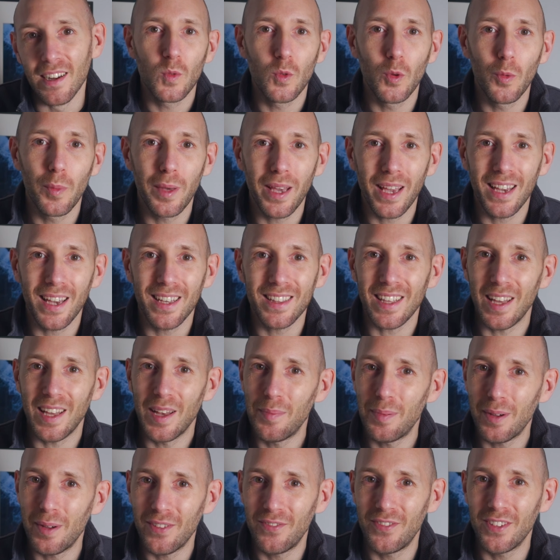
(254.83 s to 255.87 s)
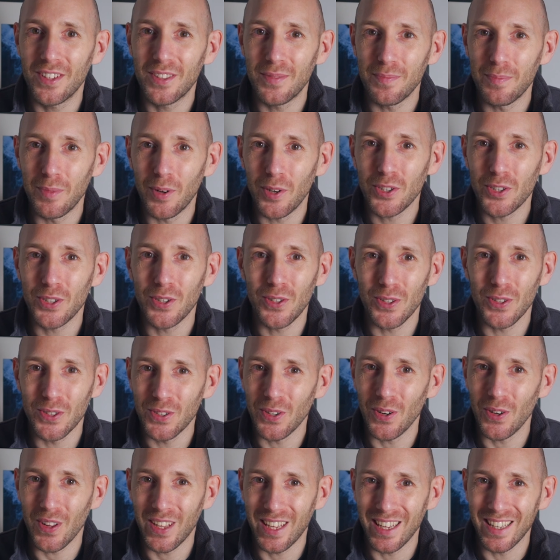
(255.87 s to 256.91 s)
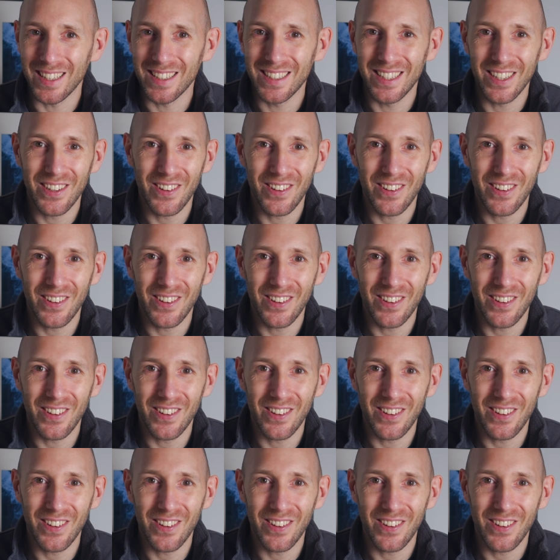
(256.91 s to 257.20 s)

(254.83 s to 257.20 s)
To make it a perfect motion control kit,